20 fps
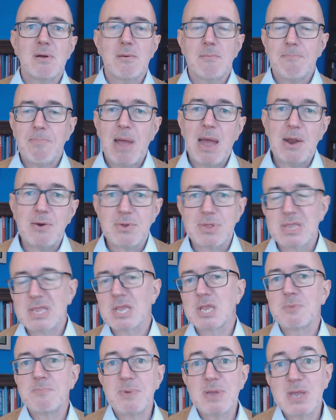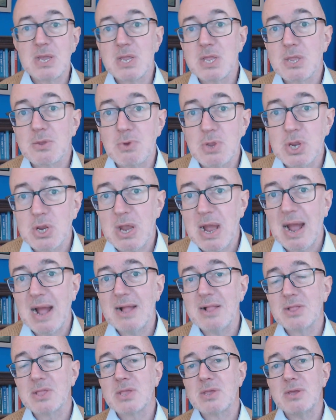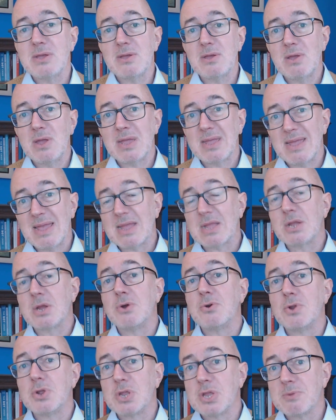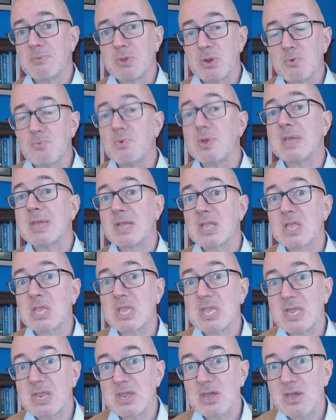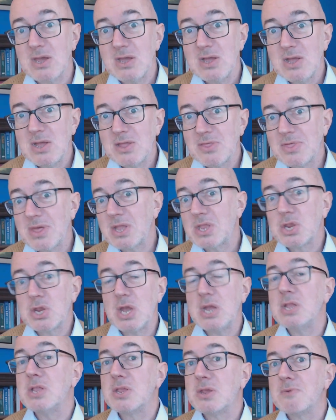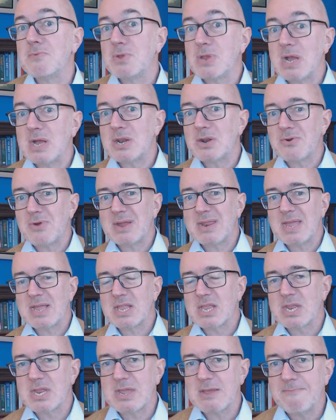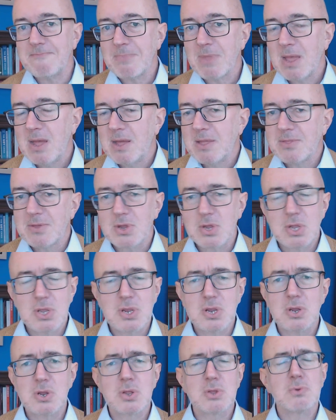parents are speaking to a child, encourage them to reconsider their change of gender identity. The Conservatives